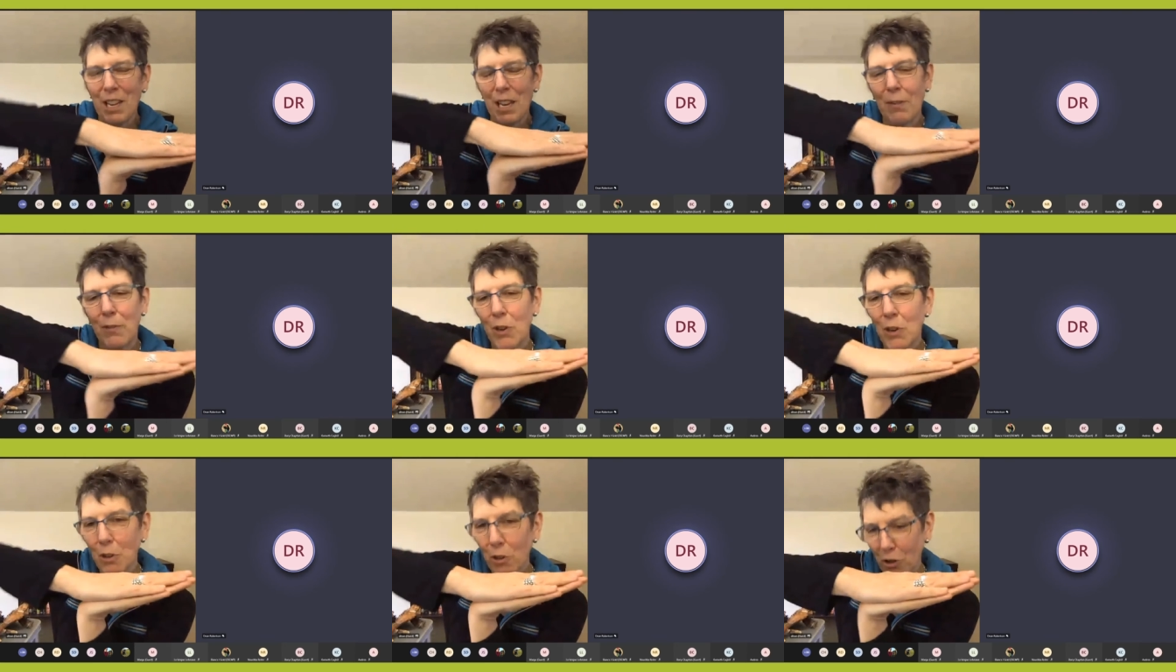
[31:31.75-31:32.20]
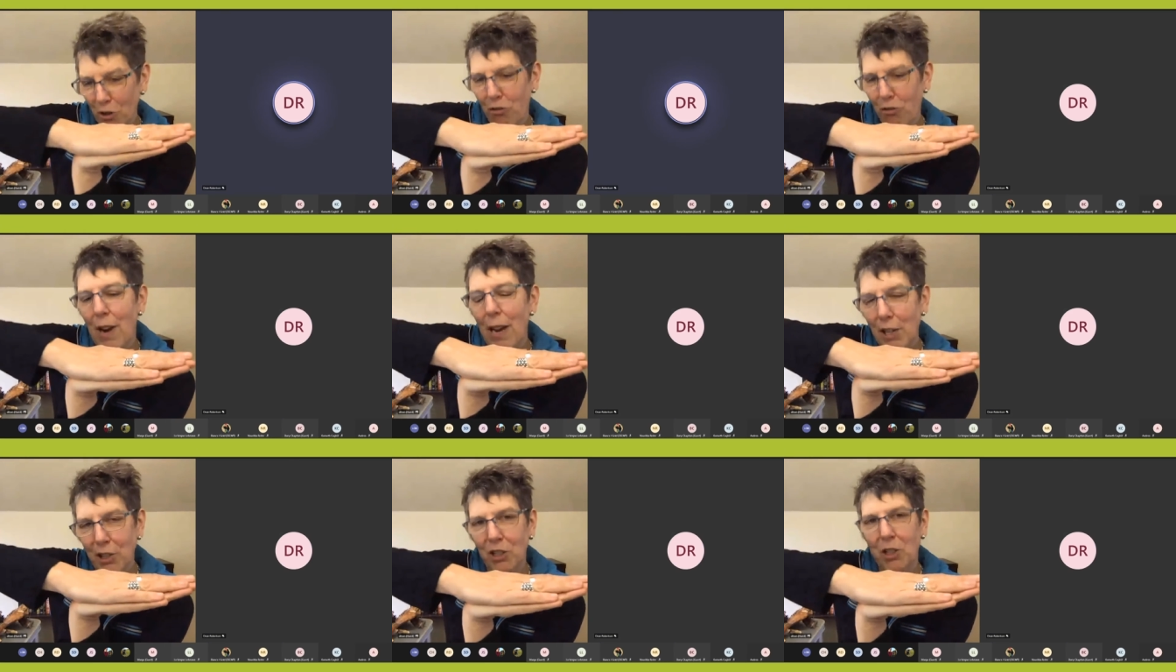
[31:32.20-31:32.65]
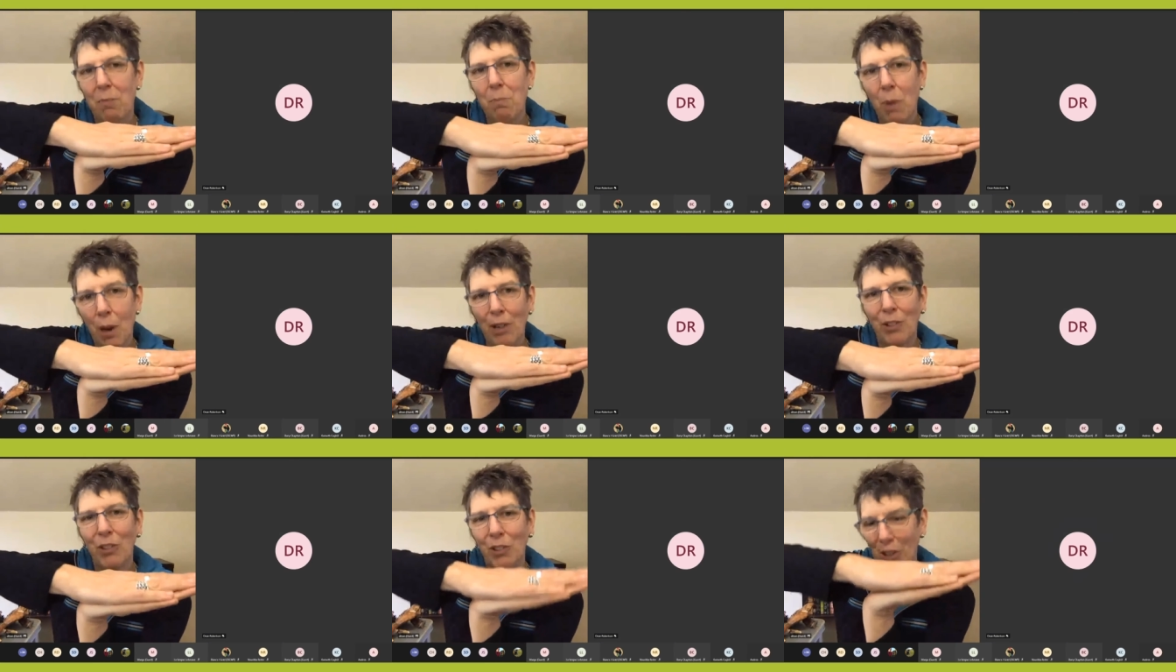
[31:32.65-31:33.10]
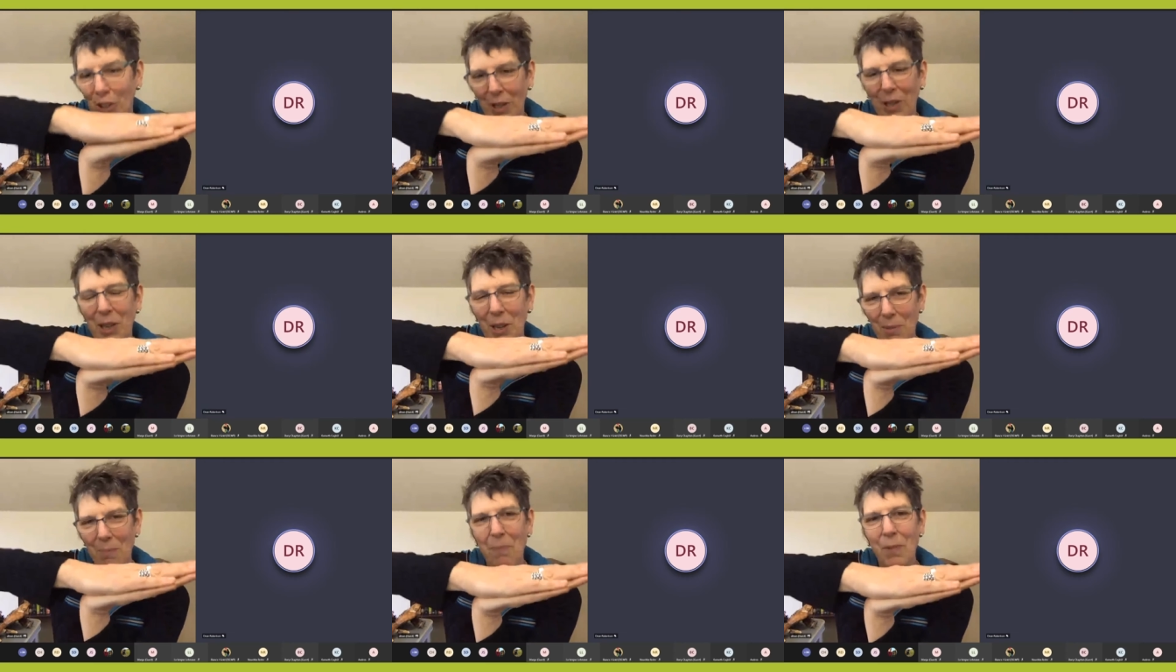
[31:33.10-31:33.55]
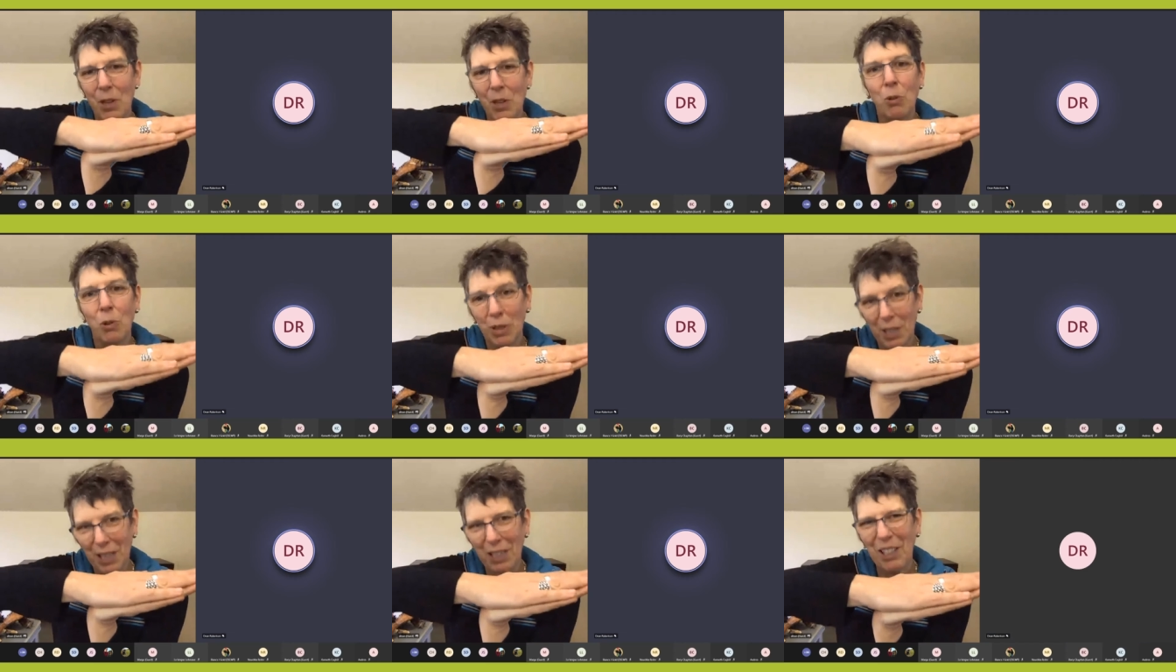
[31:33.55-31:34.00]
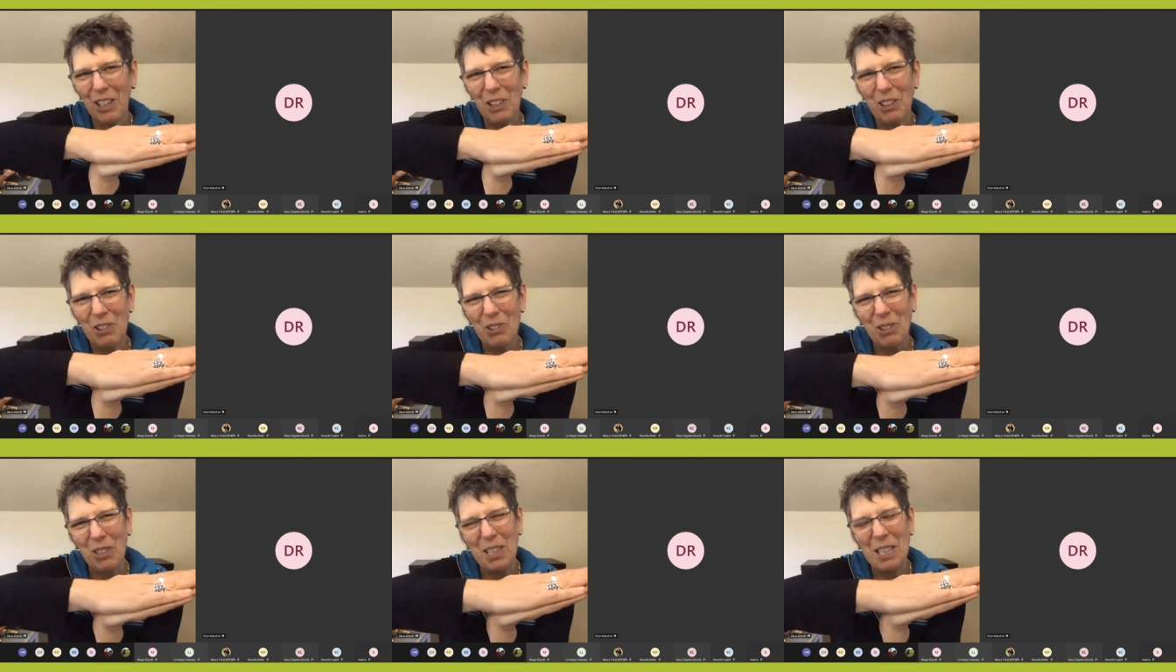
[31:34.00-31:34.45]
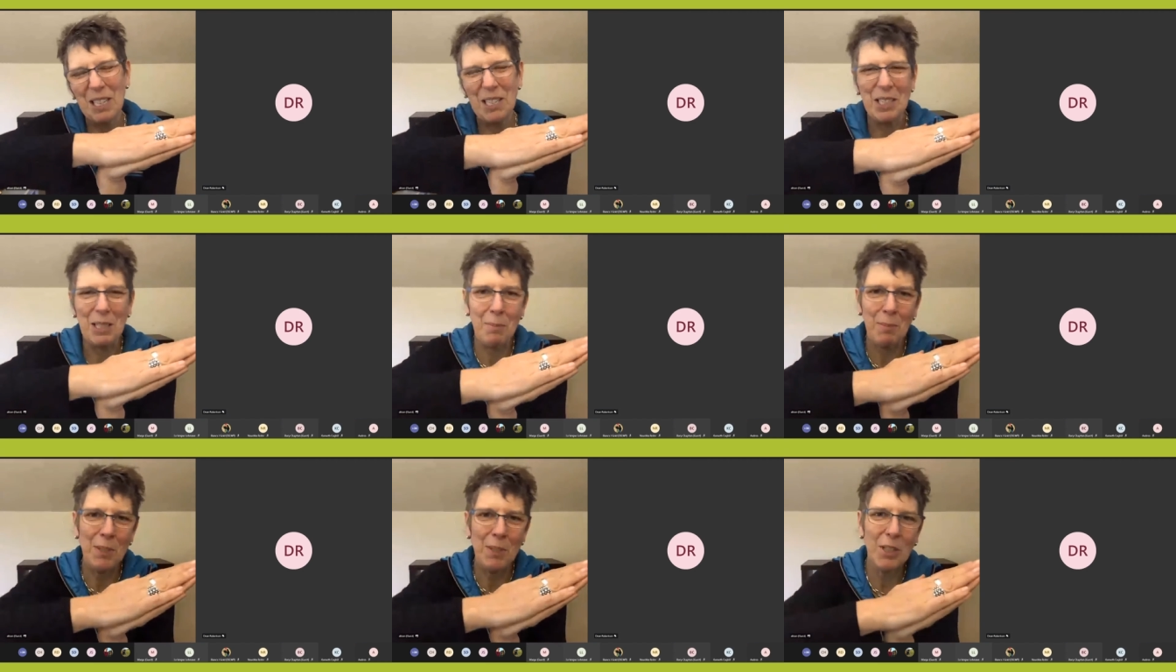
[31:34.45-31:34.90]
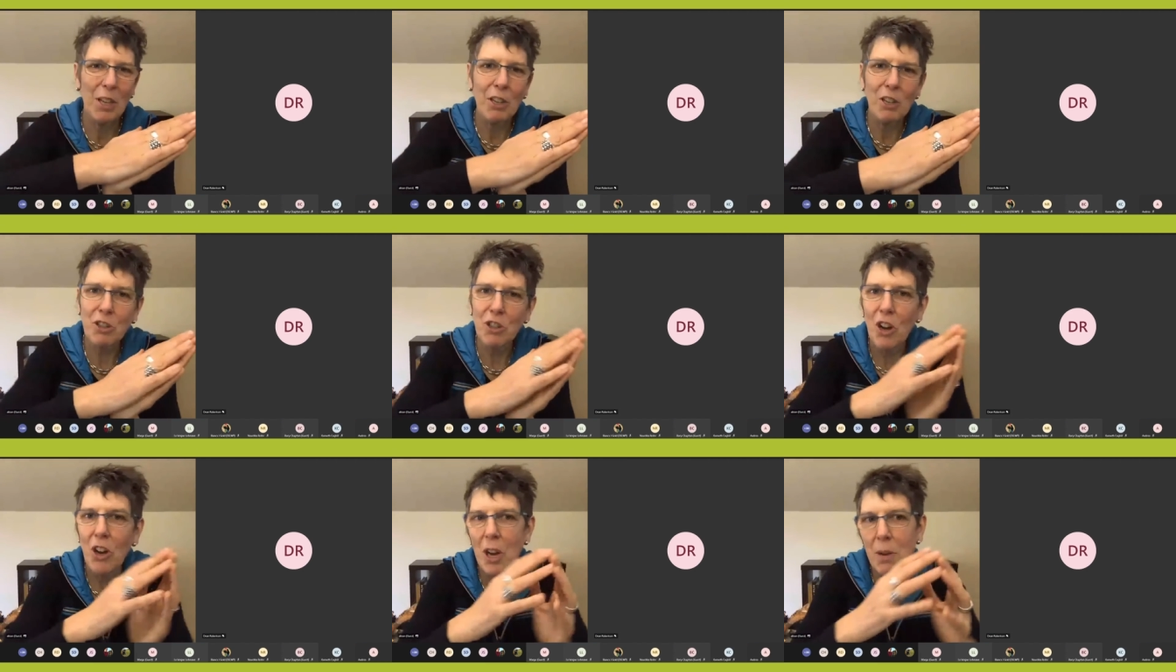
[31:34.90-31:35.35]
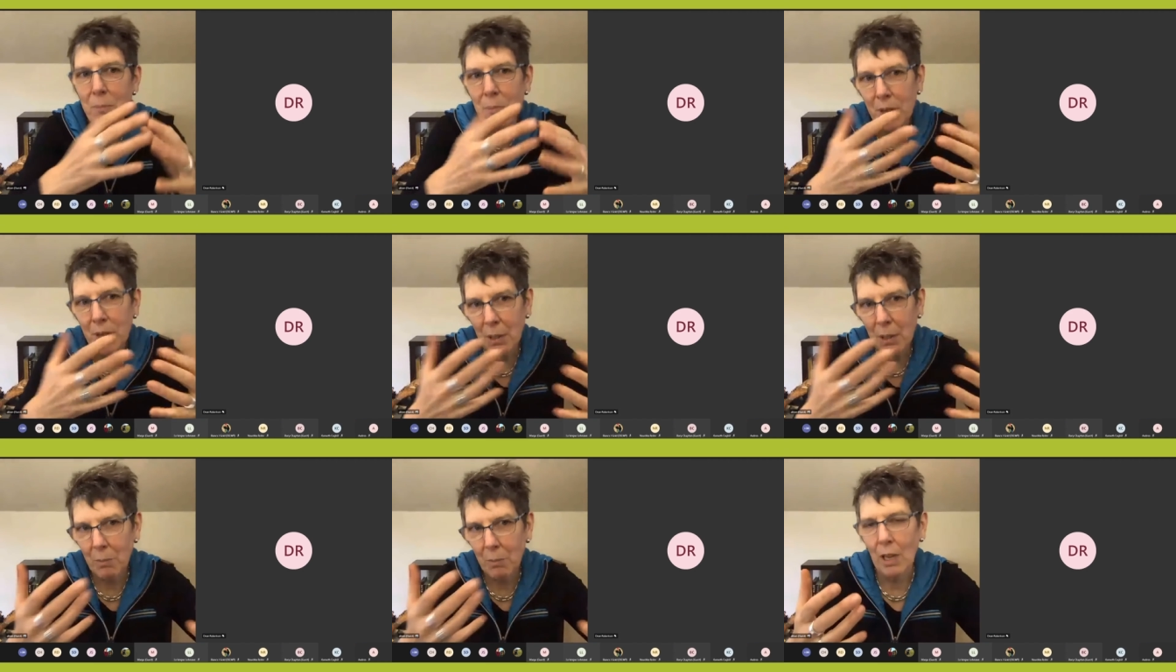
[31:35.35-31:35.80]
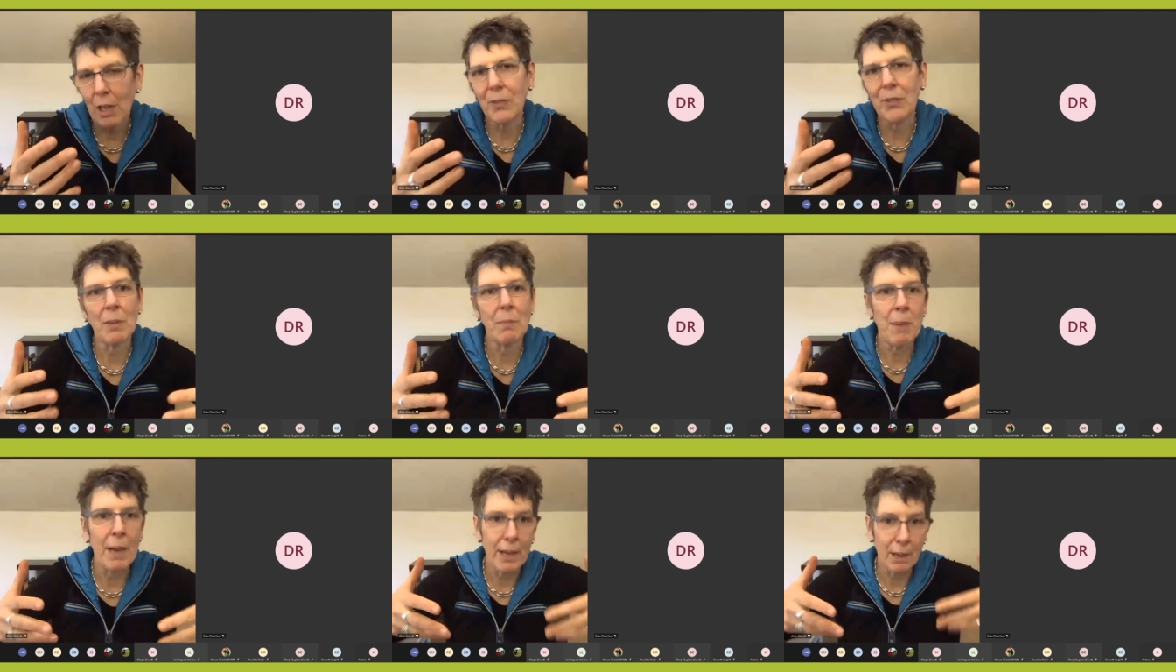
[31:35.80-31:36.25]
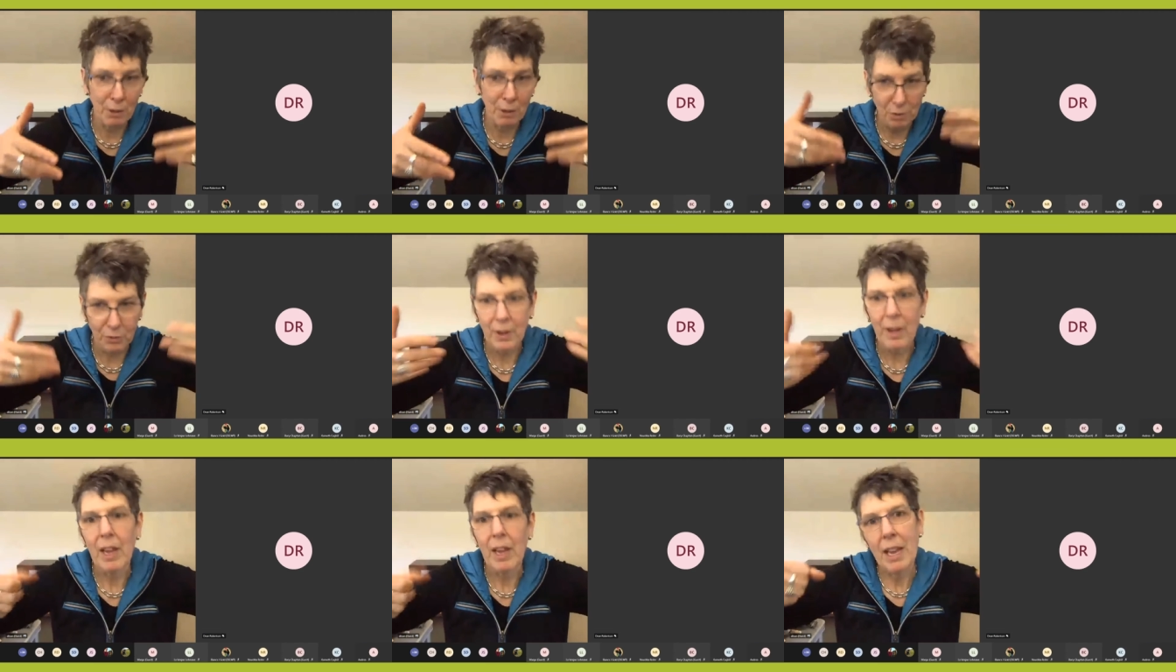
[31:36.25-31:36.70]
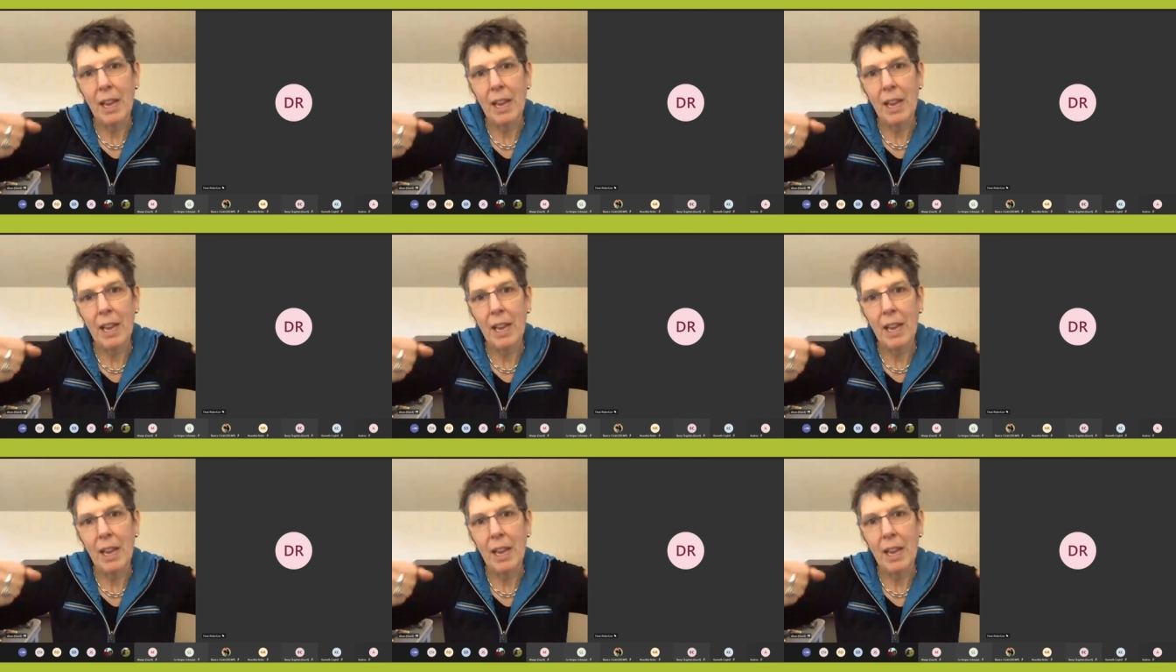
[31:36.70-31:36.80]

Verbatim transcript: If you crush mycelium, you'll kill the organism. So try and minimize the amount of